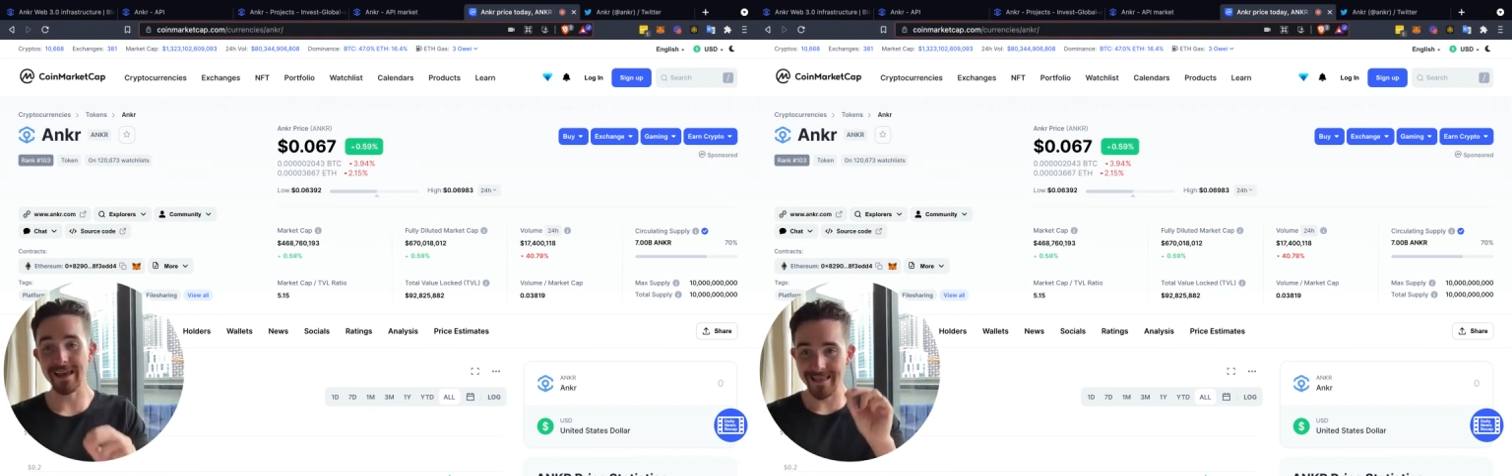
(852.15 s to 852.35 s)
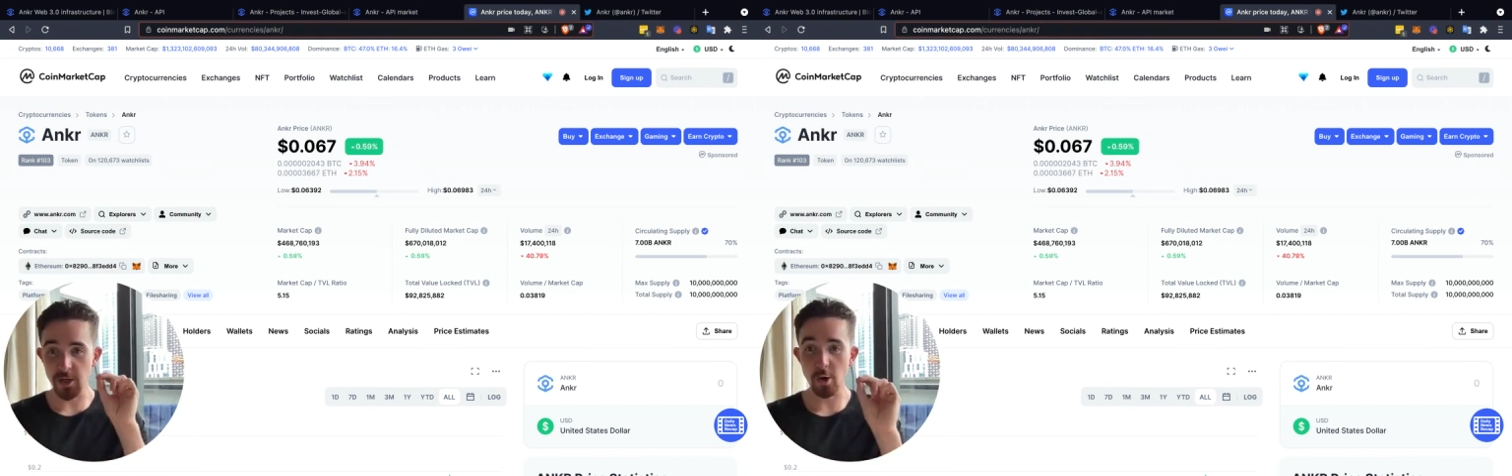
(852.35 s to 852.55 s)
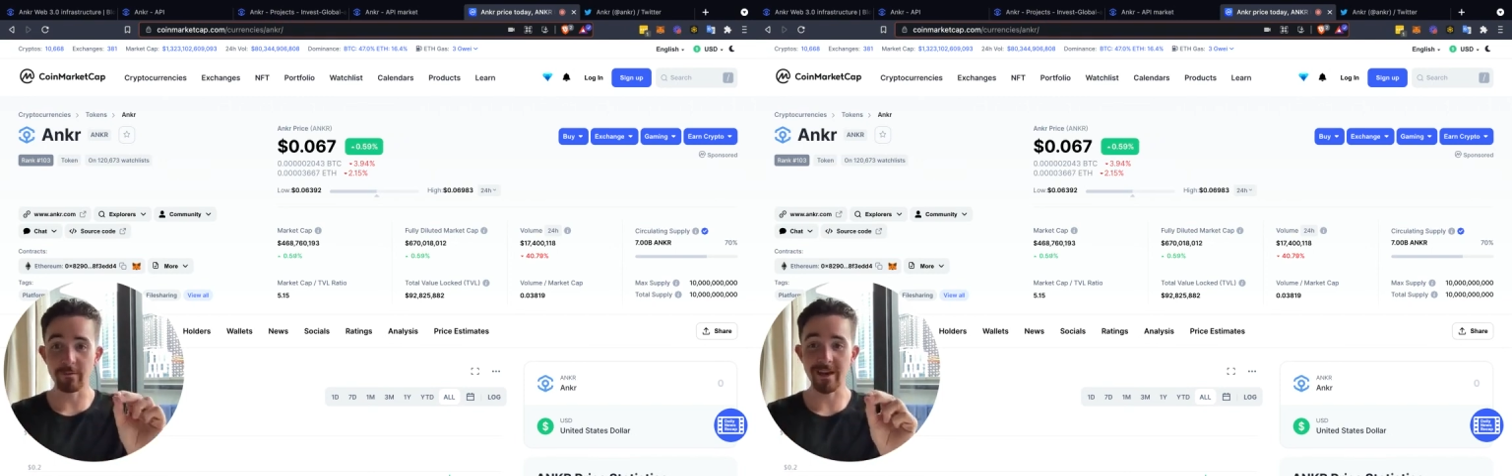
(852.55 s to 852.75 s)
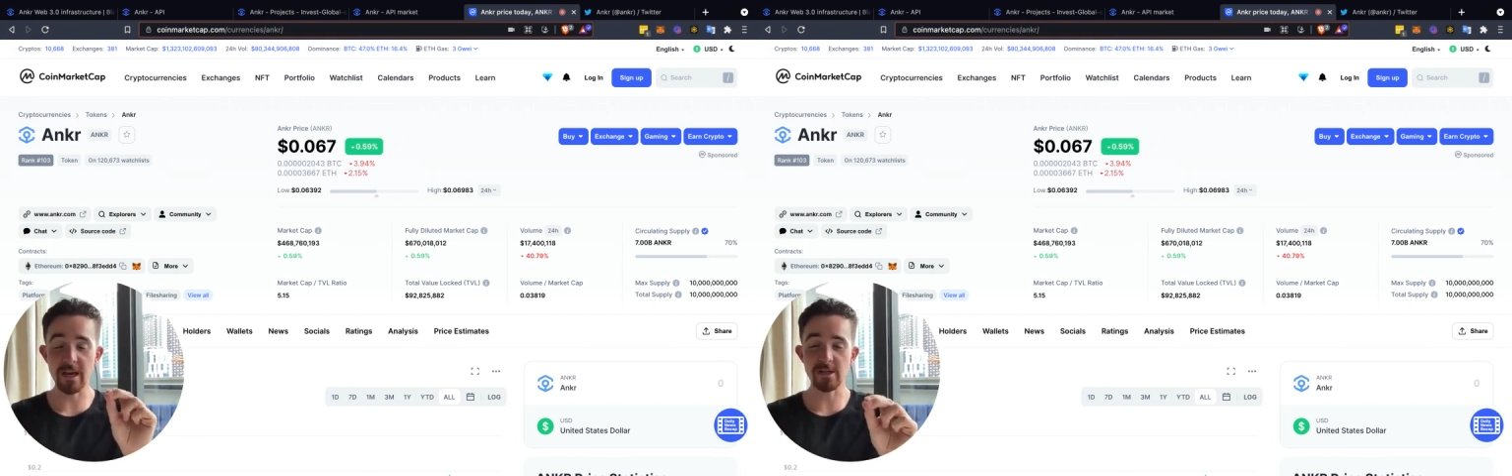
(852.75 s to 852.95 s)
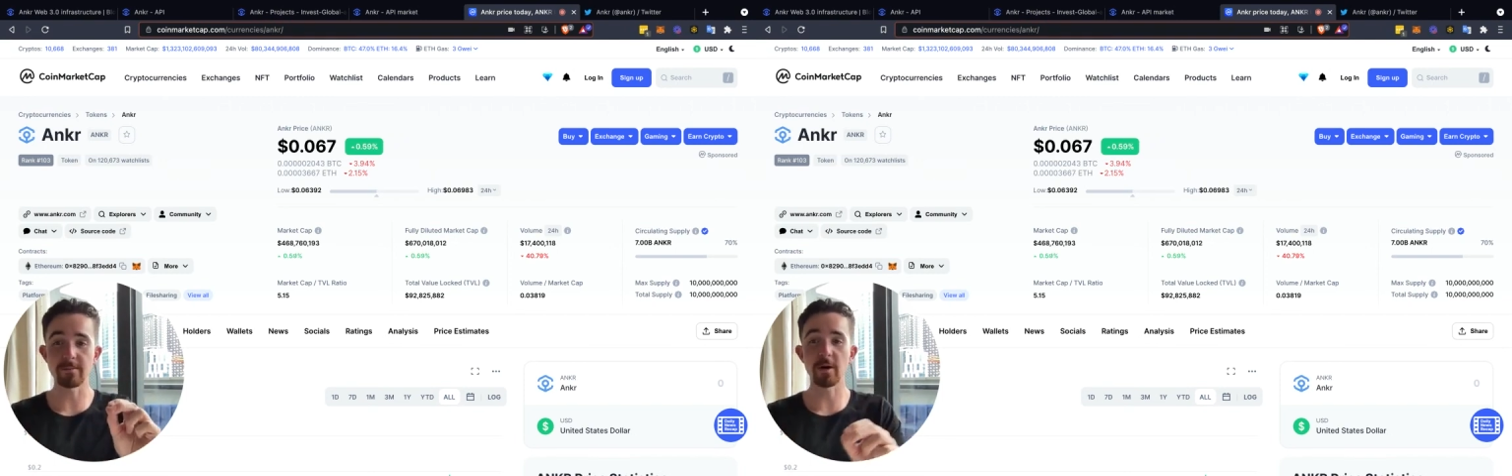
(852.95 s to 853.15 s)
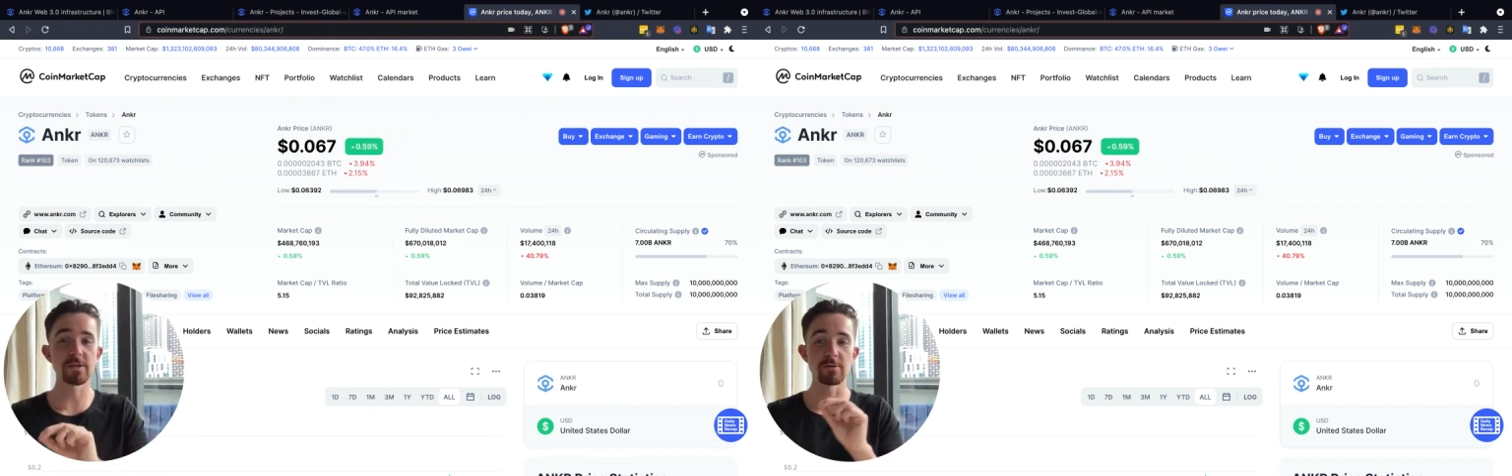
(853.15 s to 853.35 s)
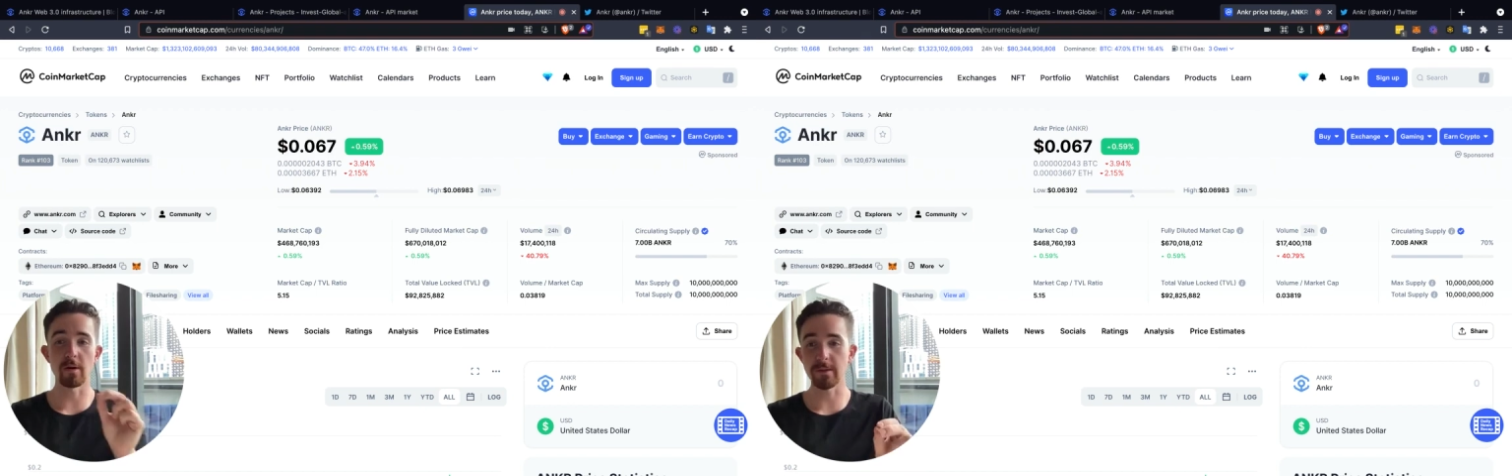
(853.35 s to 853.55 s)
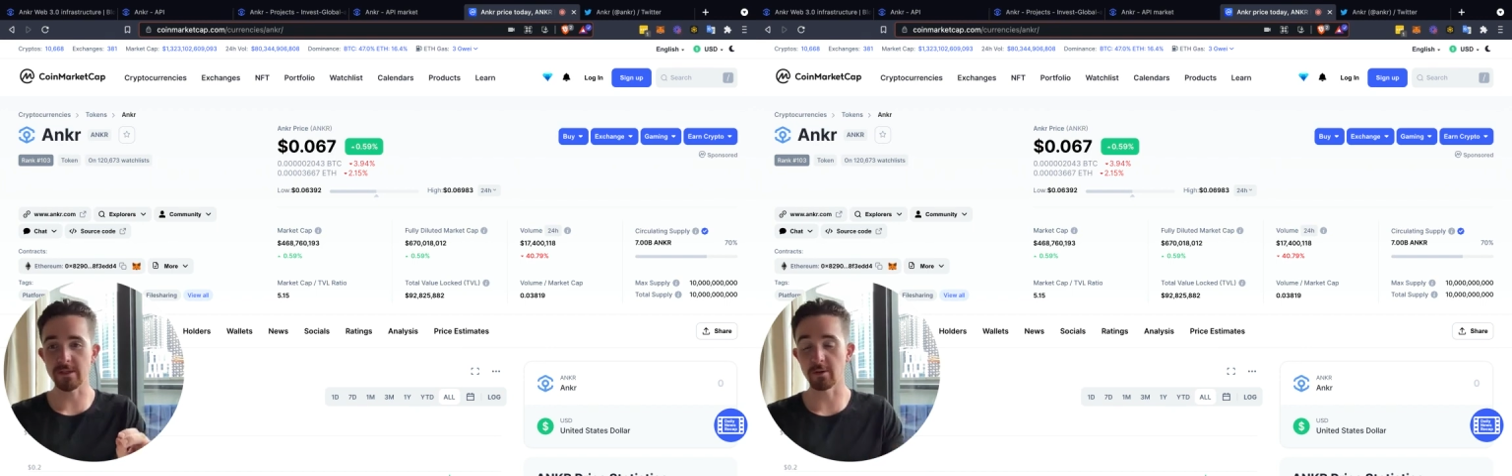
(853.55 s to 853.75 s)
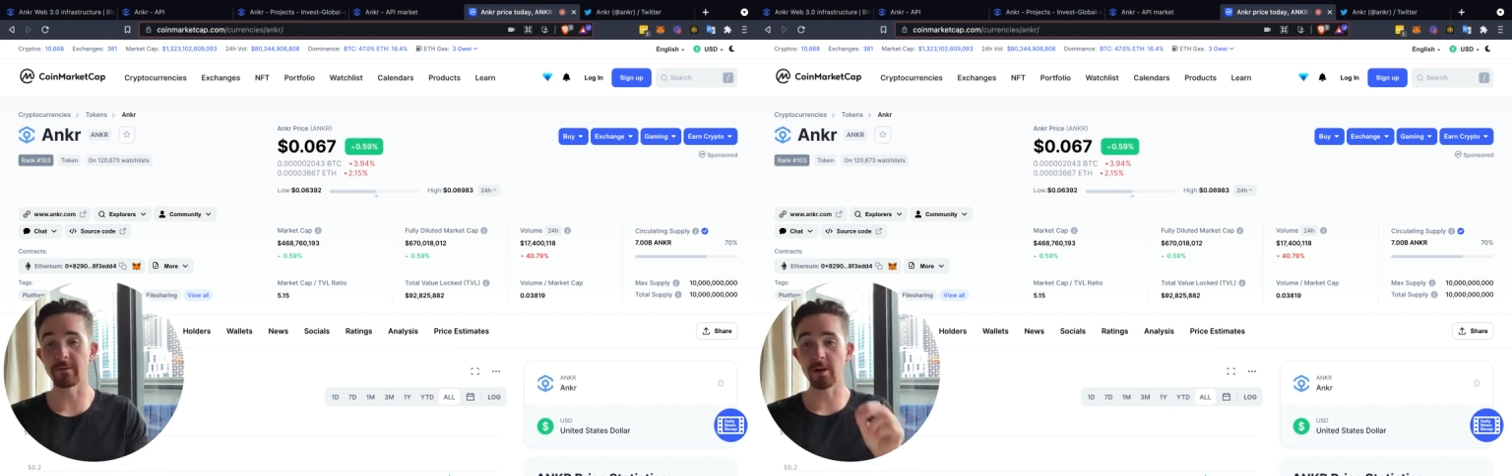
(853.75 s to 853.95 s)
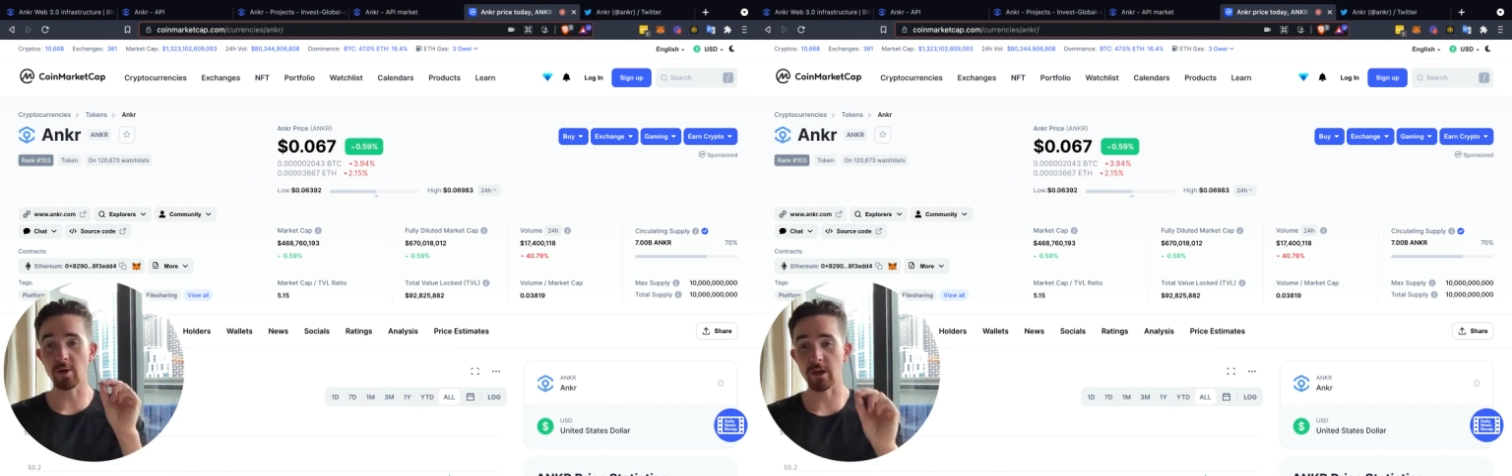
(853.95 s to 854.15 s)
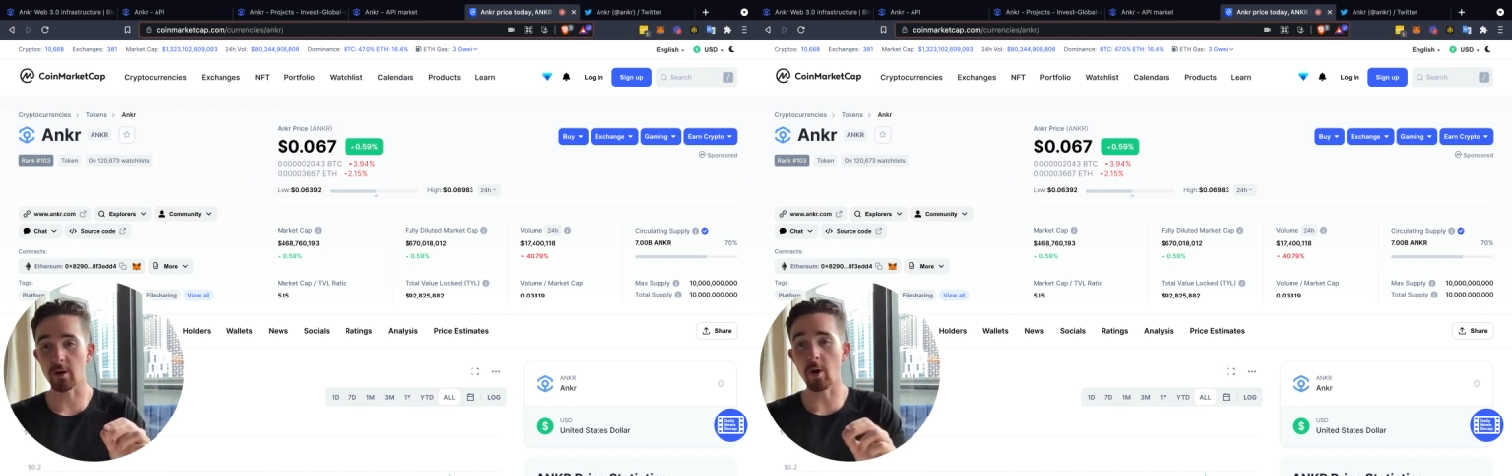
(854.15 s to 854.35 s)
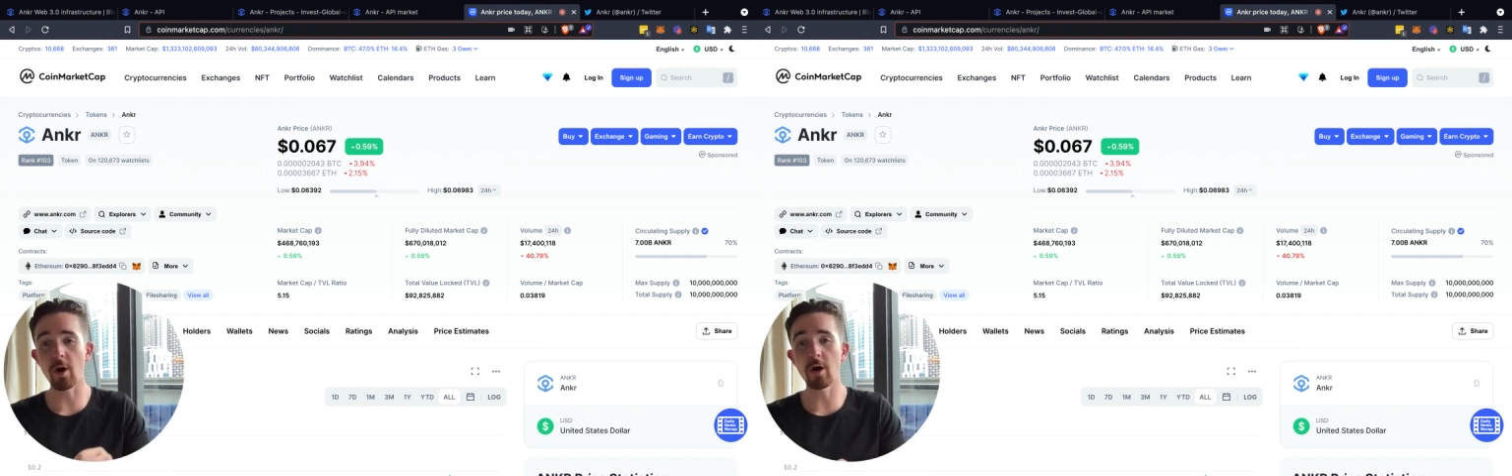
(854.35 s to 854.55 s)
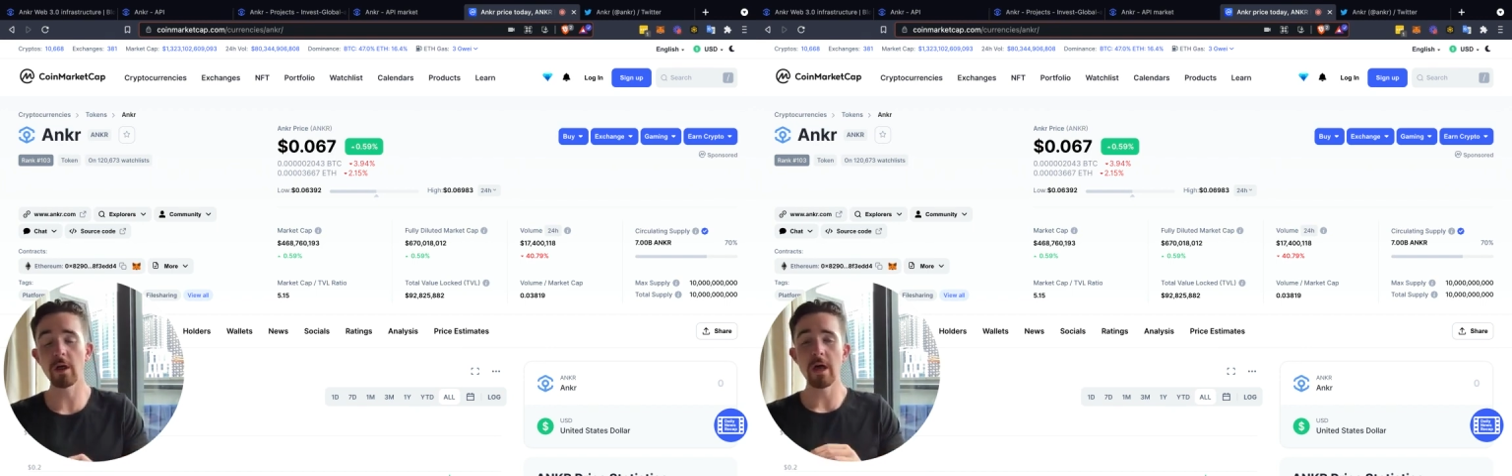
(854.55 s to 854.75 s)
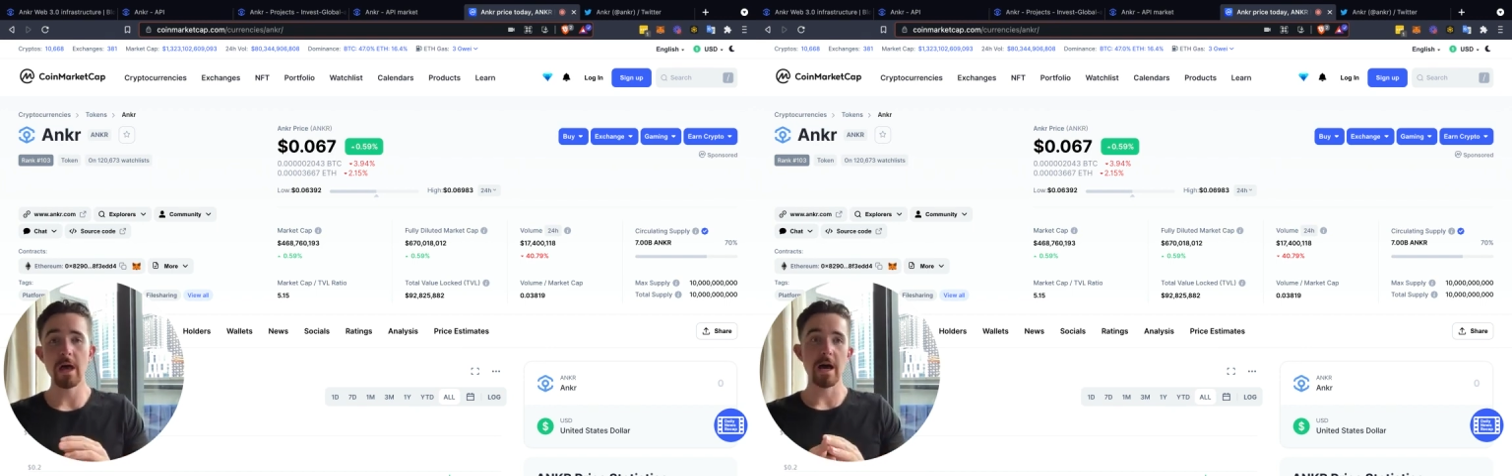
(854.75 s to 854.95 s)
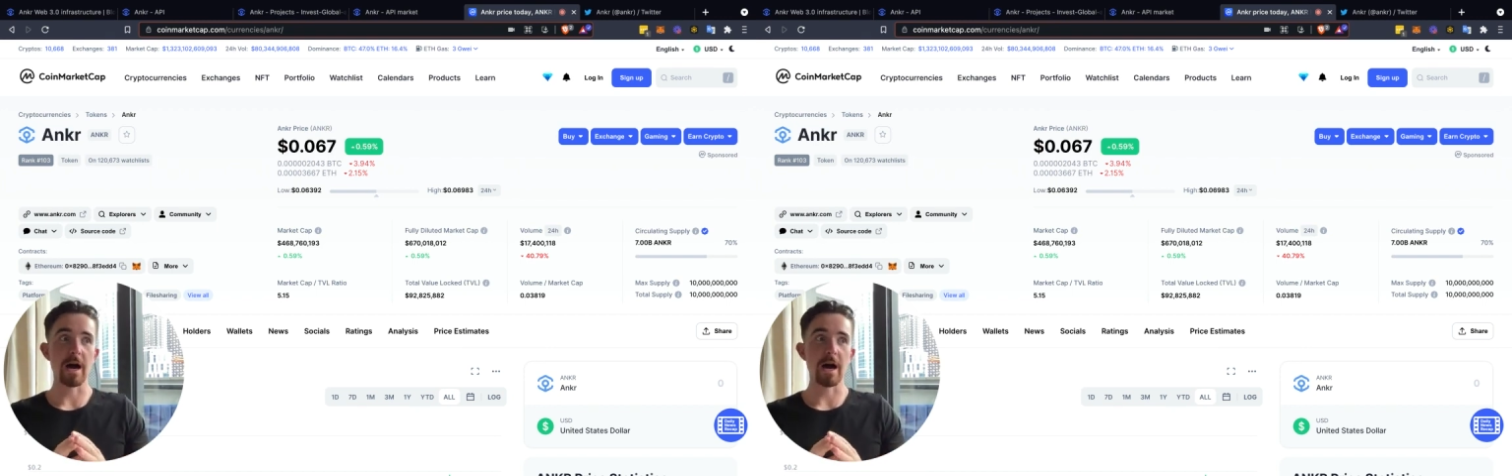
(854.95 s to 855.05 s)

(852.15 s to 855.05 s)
hit the notification bell so you don't miss a new video, click all.